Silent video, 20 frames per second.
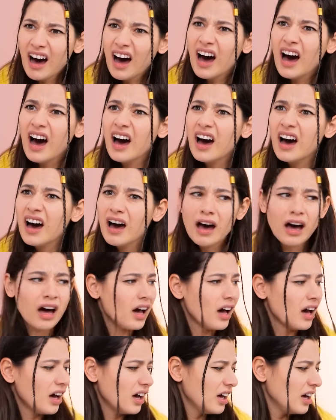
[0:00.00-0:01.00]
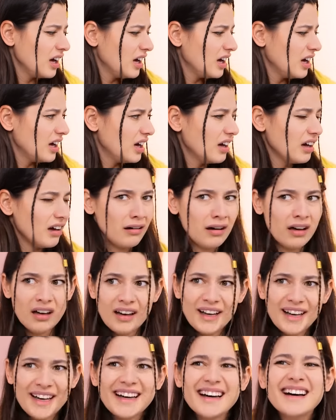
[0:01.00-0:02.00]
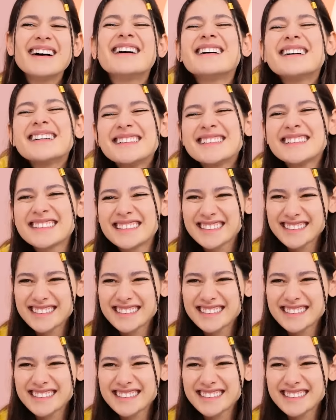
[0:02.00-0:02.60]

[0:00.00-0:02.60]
Wow. You're really ugly.